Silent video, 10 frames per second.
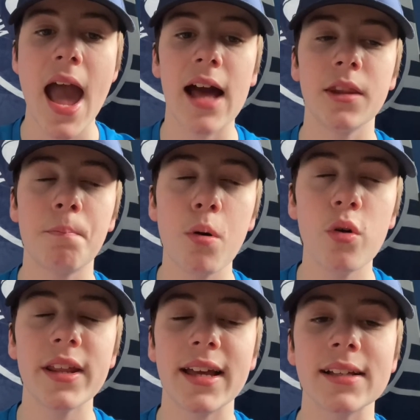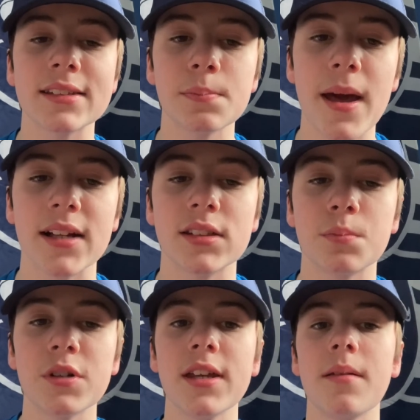and the board expect to
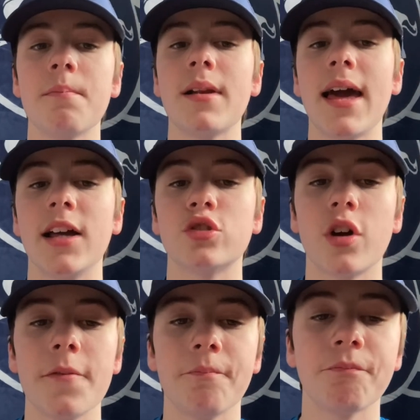bring in players, right,